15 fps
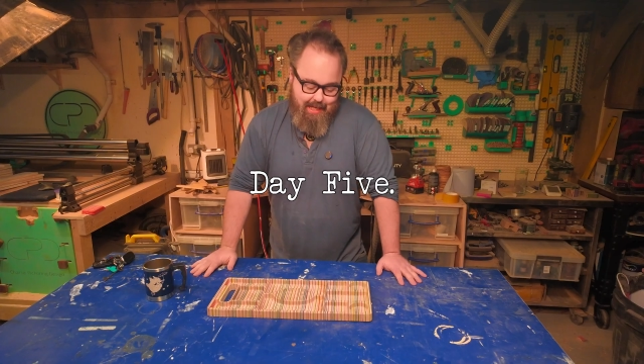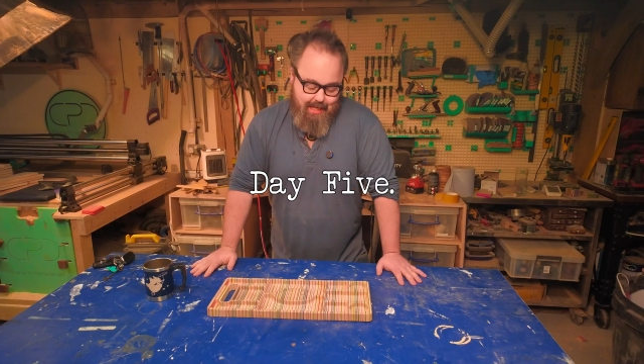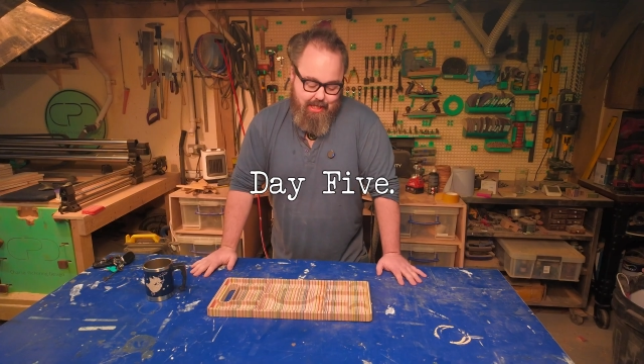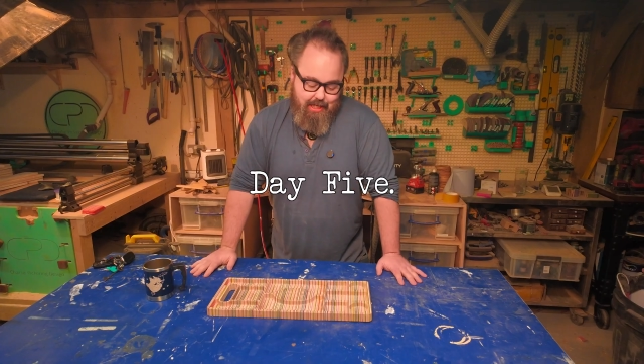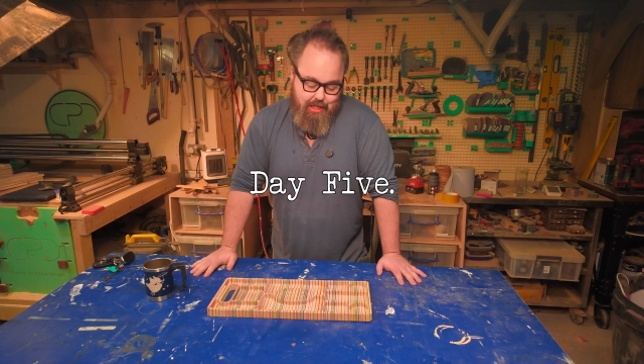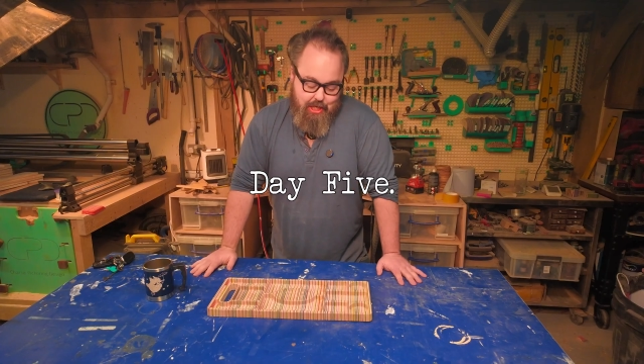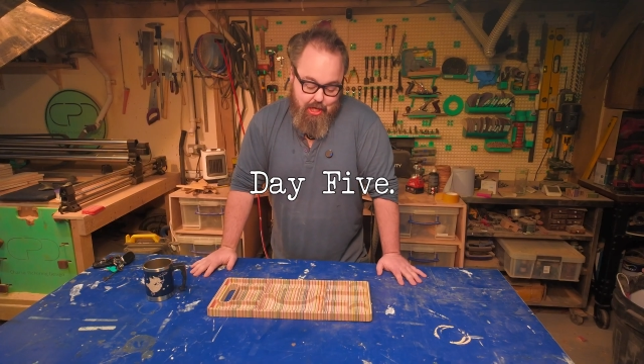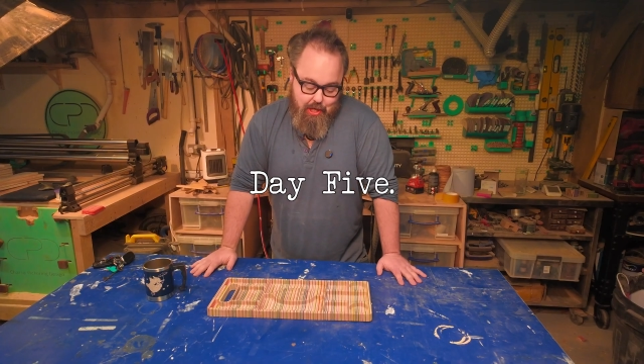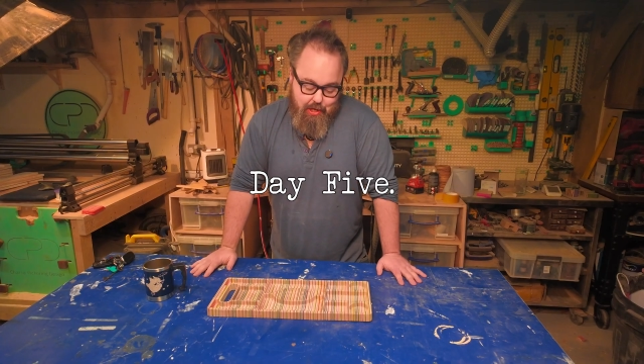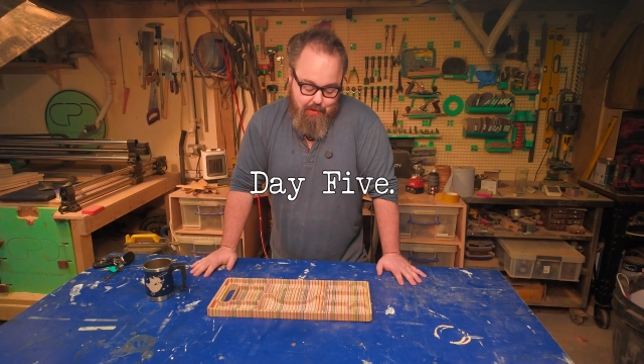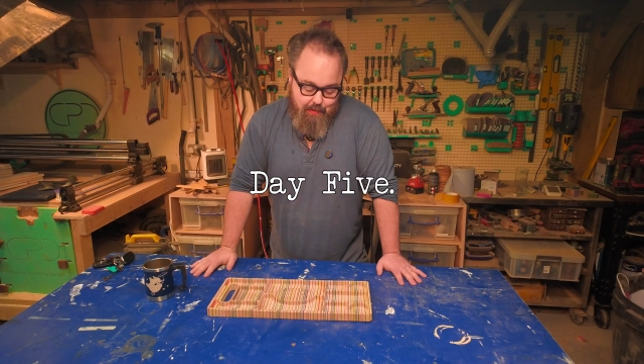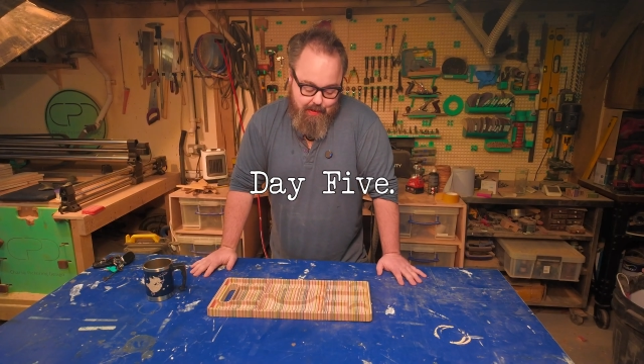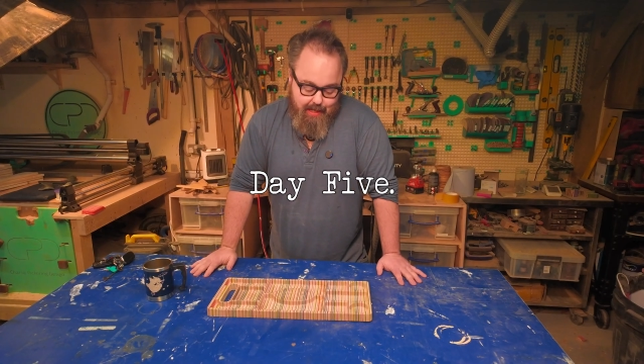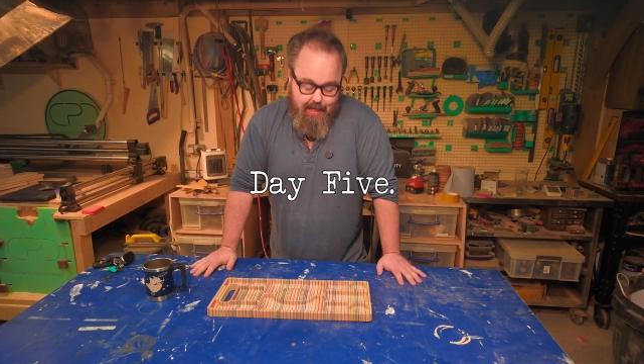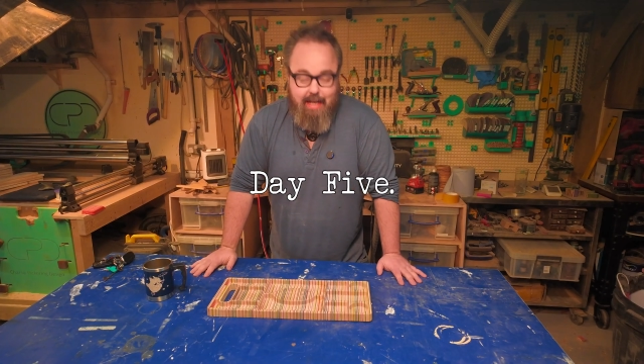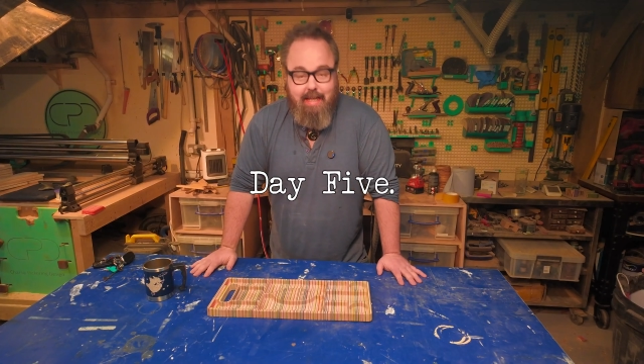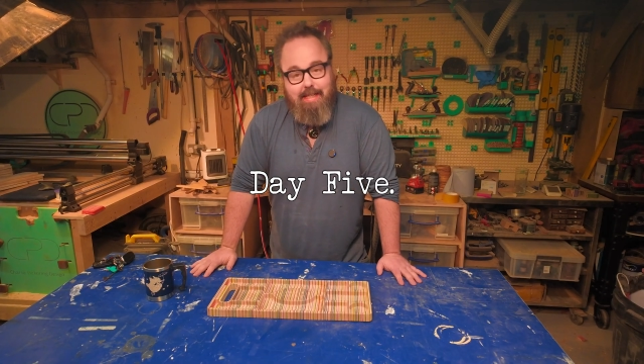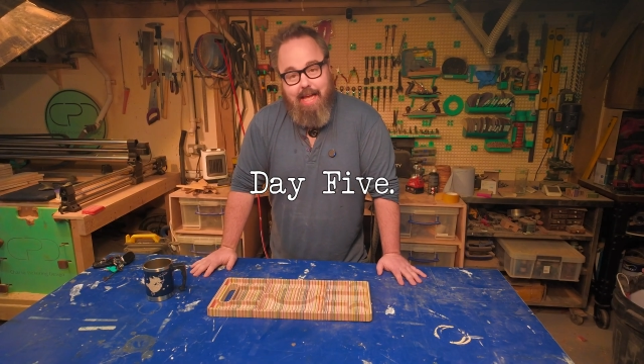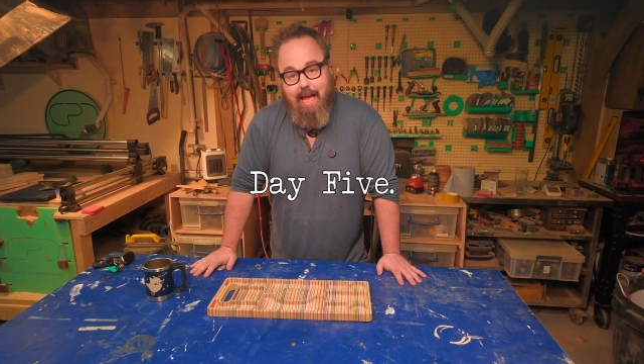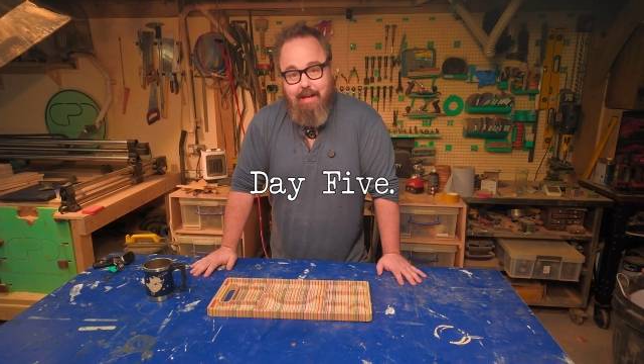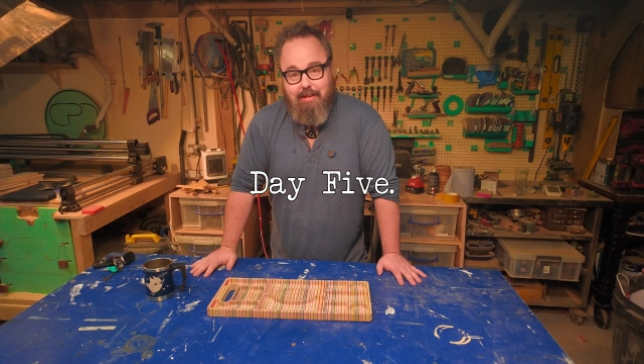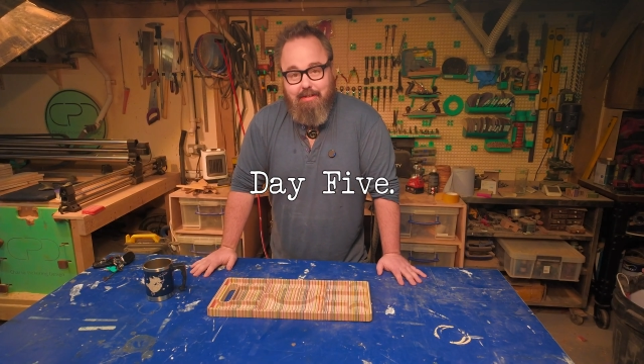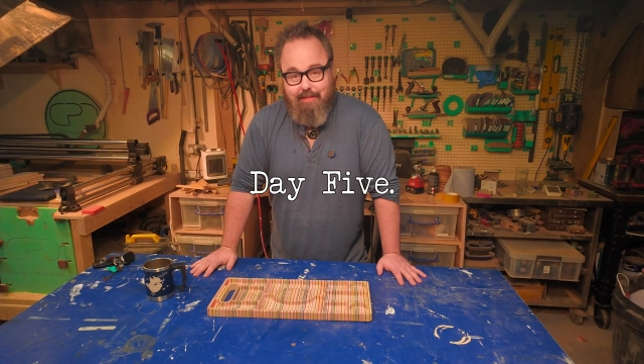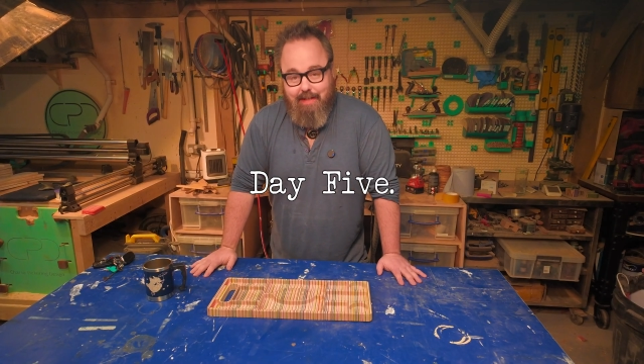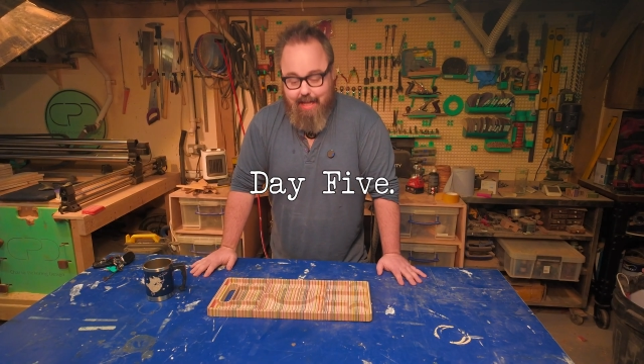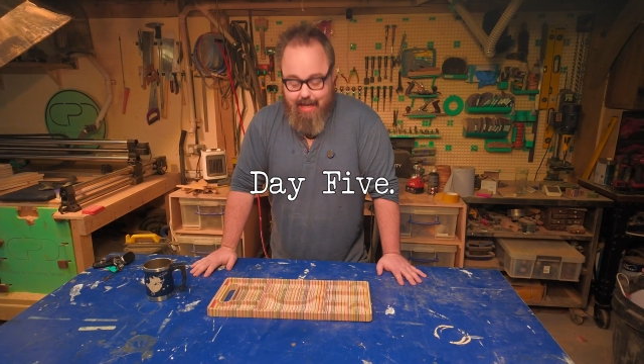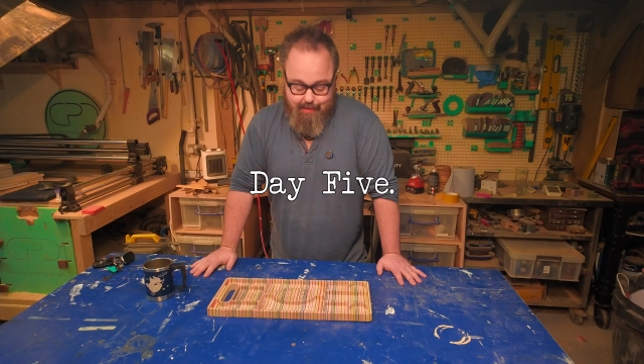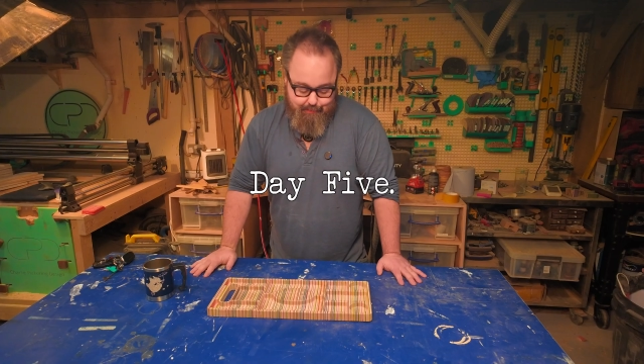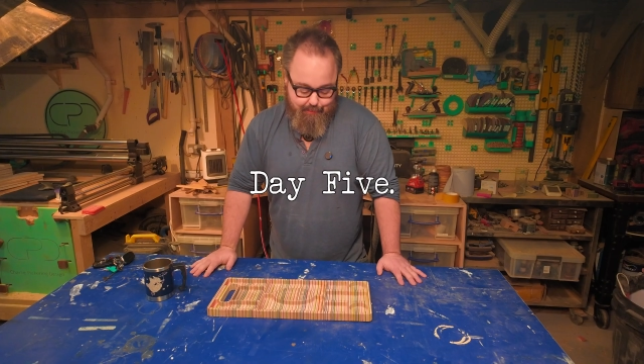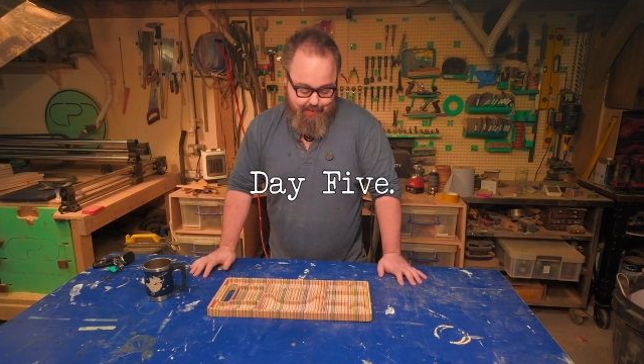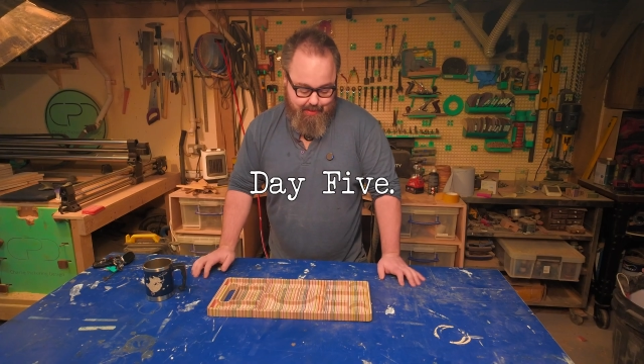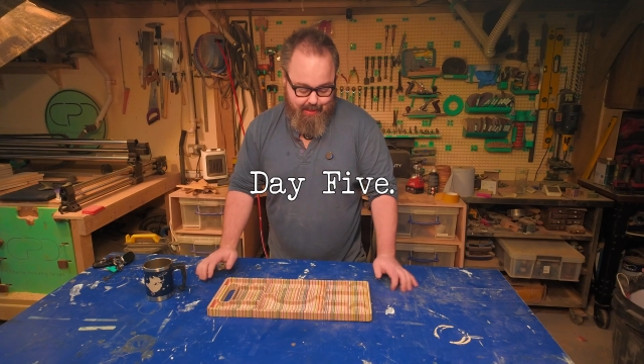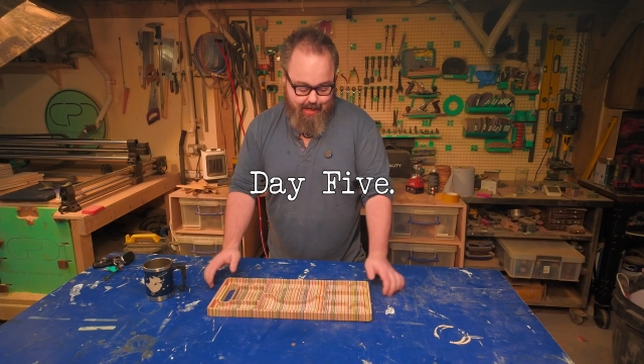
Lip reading: So it is out of clamps